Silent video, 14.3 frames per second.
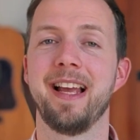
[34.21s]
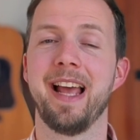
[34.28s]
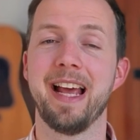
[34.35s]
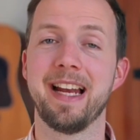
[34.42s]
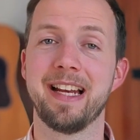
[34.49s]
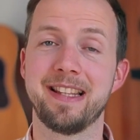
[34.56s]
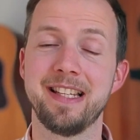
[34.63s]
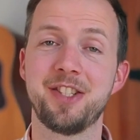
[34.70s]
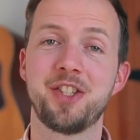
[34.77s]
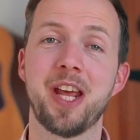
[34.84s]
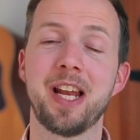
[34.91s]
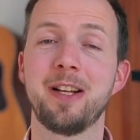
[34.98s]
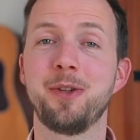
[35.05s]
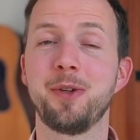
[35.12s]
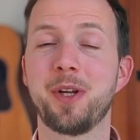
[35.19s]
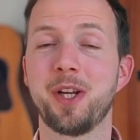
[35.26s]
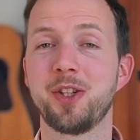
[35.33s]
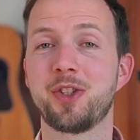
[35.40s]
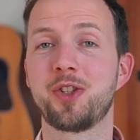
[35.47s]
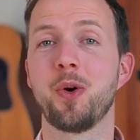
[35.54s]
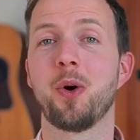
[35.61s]
and in this channel you can
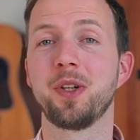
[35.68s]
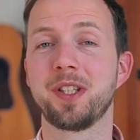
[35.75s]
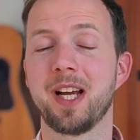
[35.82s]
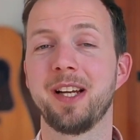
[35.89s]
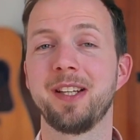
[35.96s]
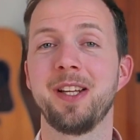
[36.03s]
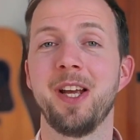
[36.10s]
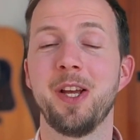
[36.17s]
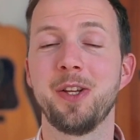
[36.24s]
shortcut